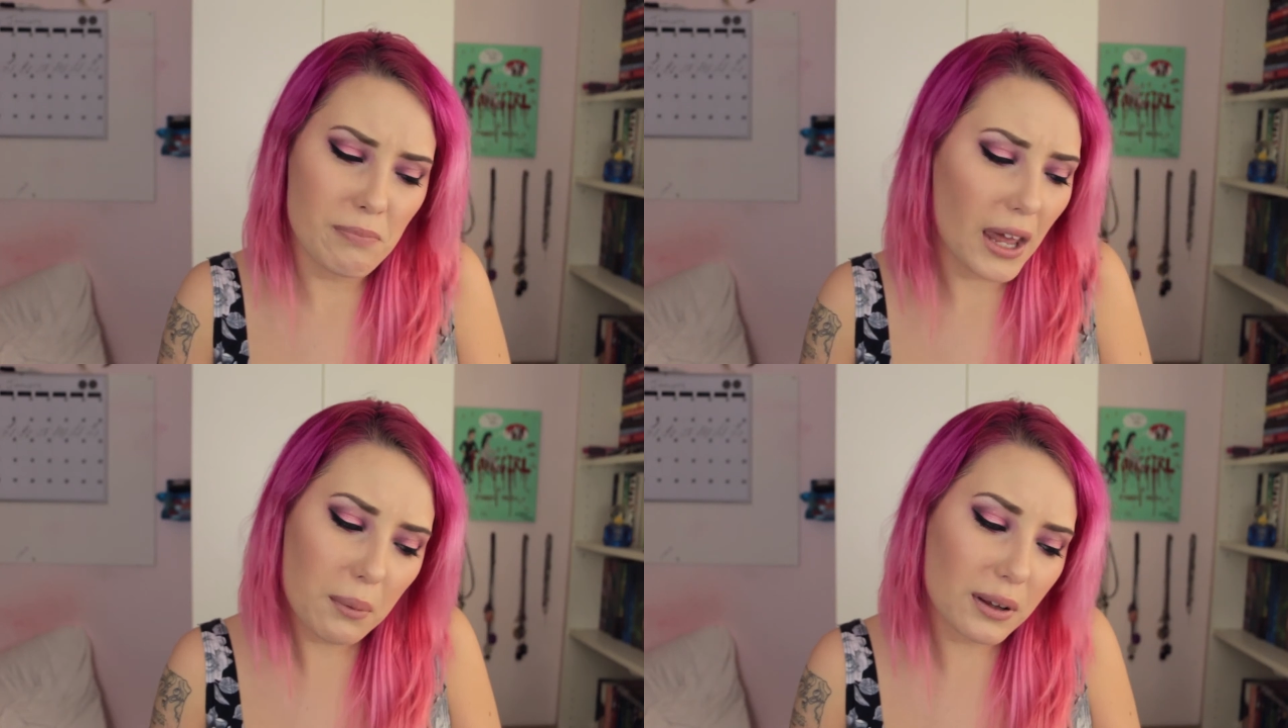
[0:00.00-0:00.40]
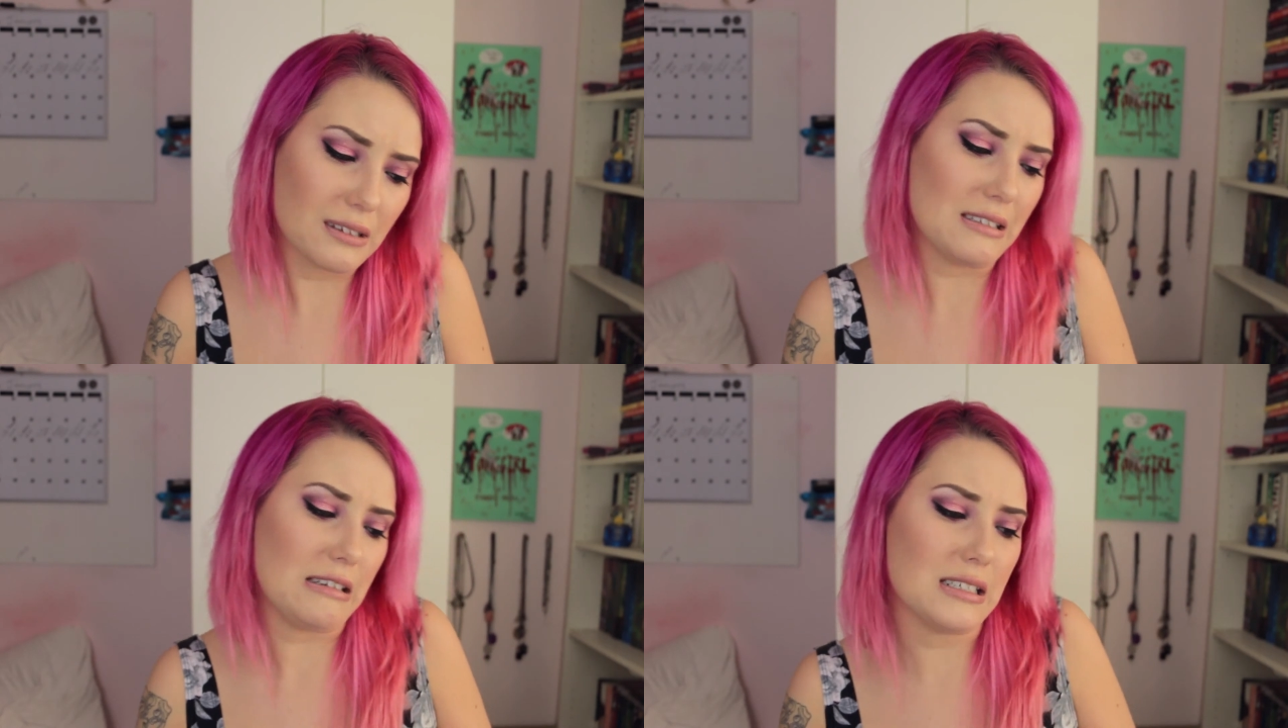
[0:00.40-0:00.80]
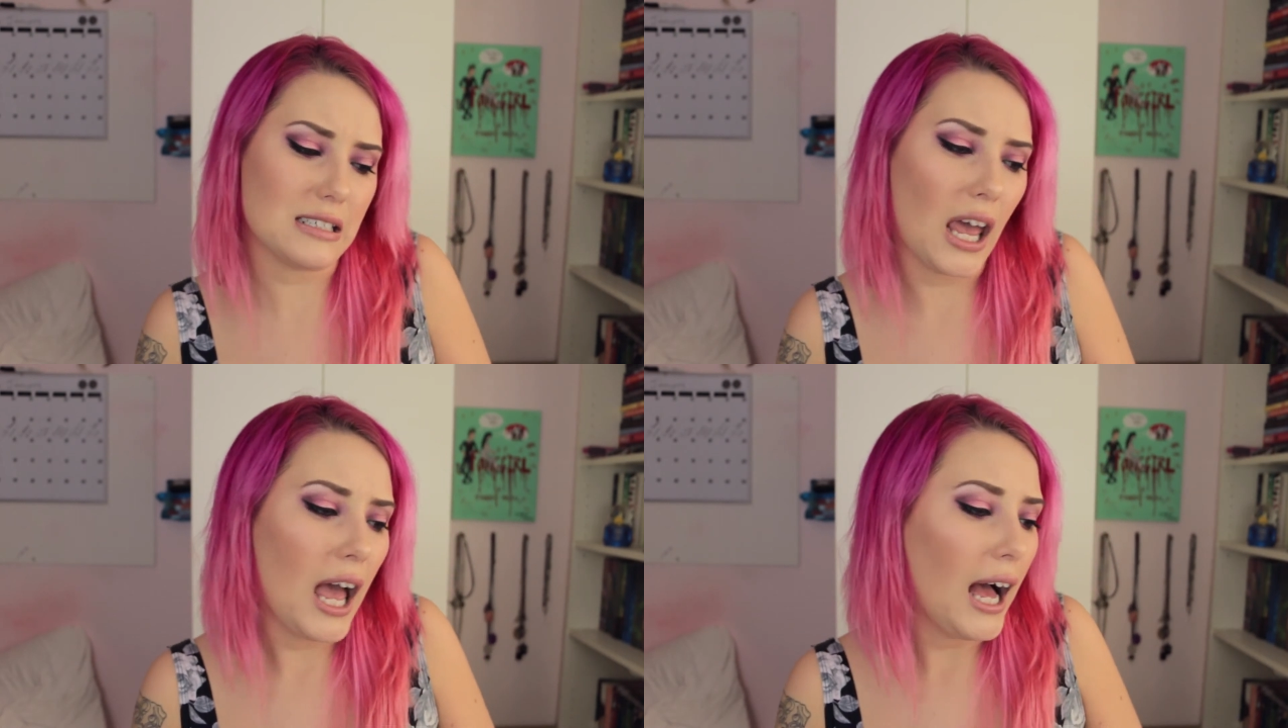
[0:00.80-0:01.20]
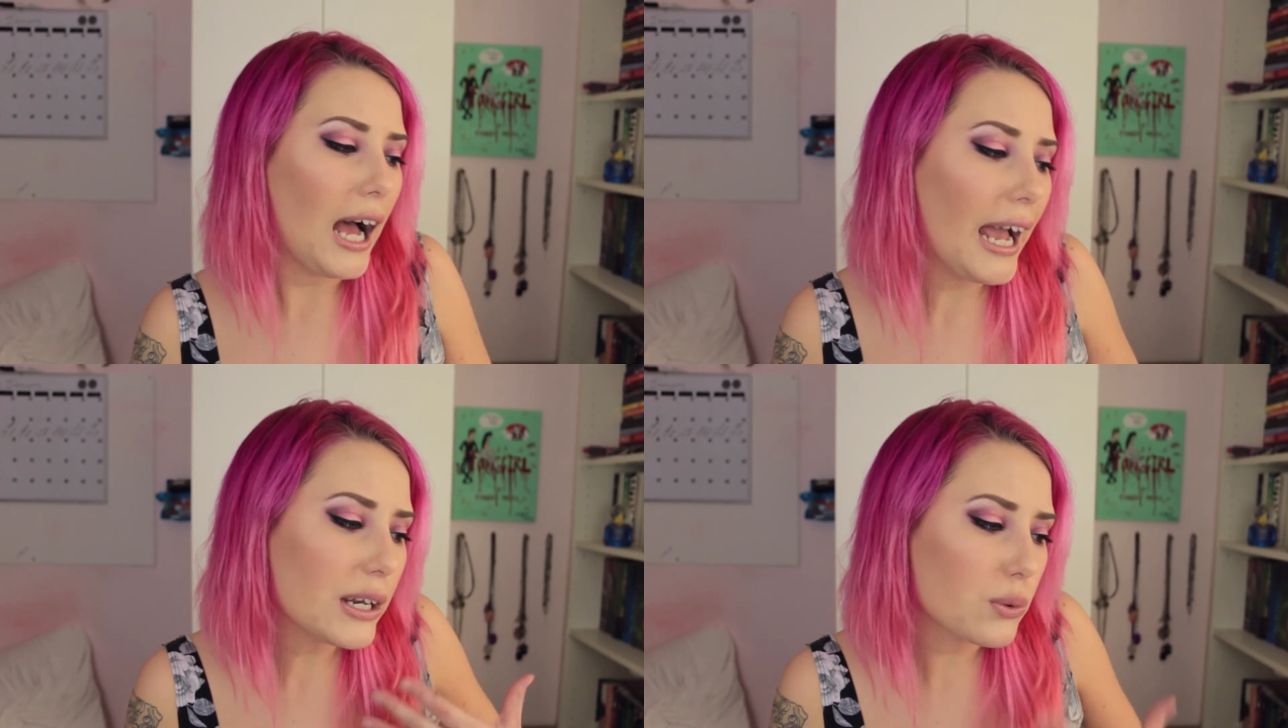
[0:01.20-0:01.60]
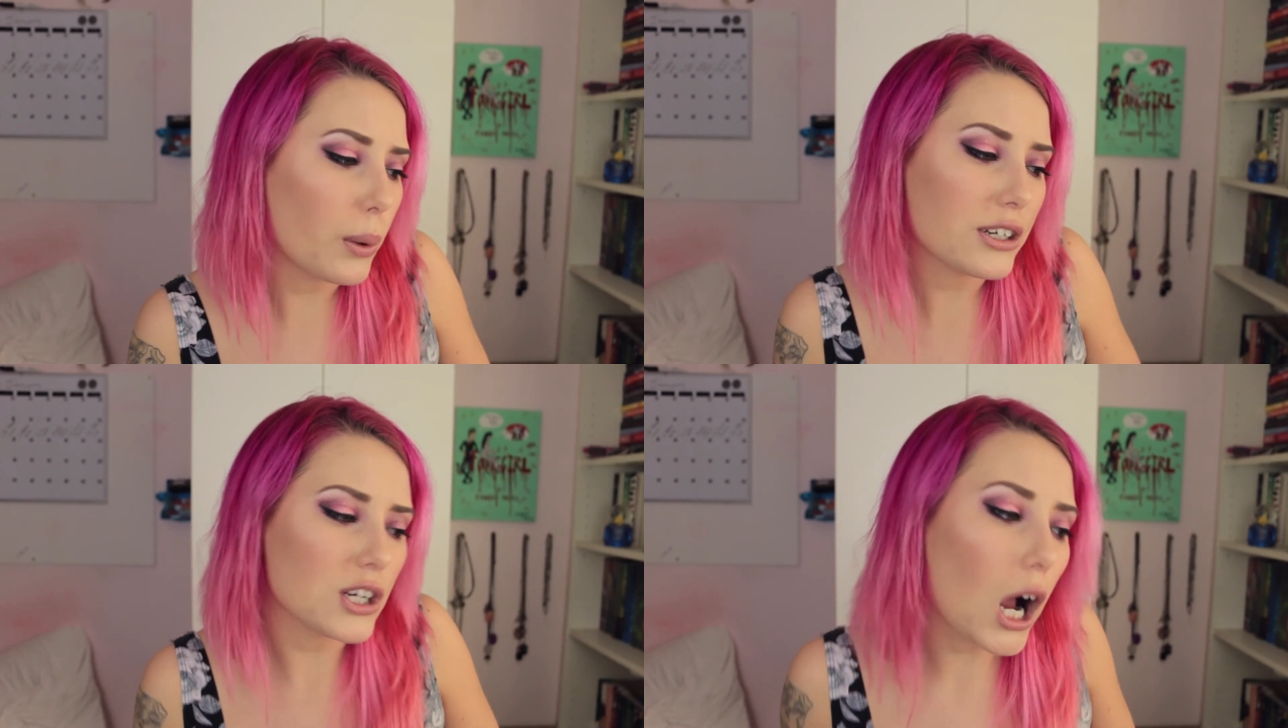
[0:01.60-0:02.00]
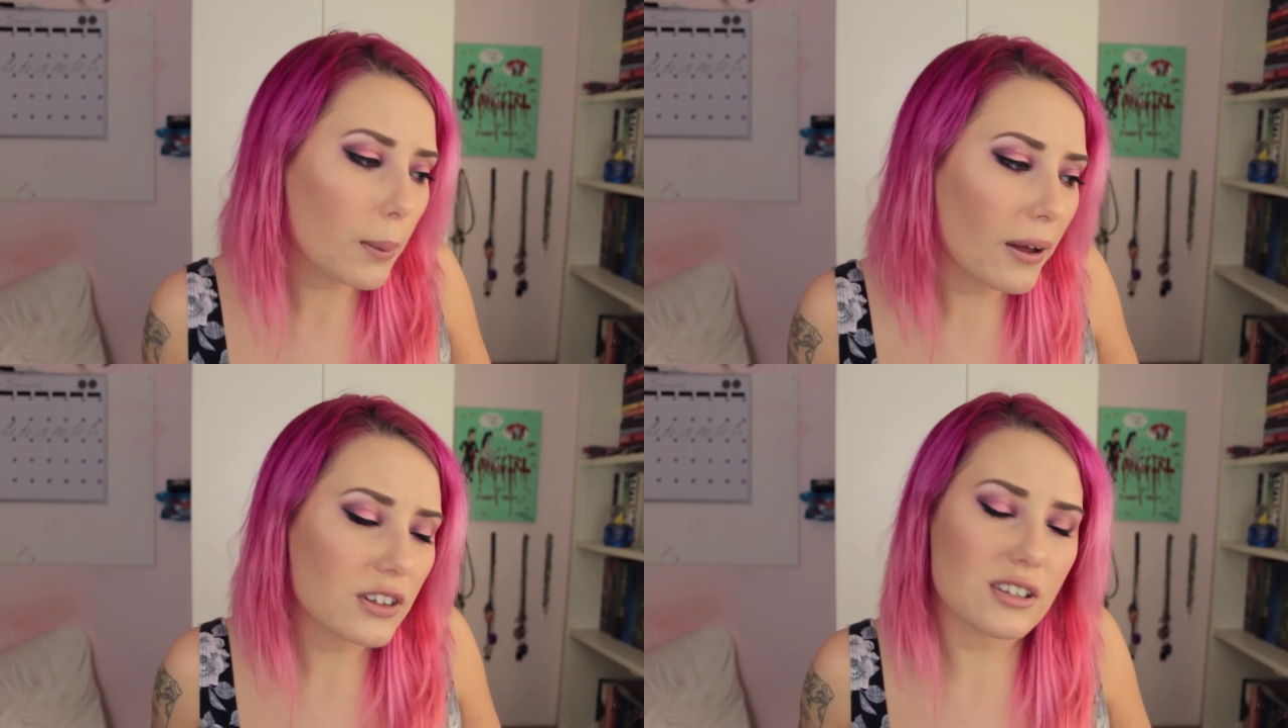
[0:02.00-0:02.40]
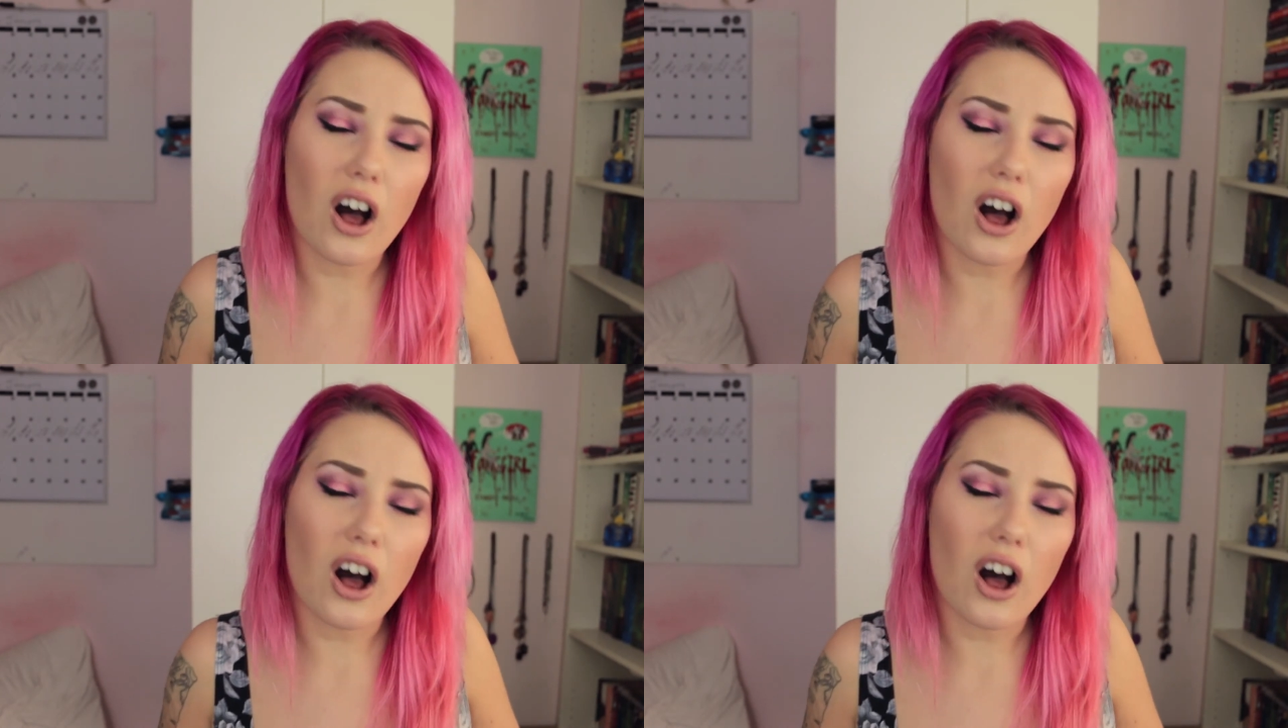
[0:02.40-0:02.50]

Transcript: I really didn't. I just wanted to talk about this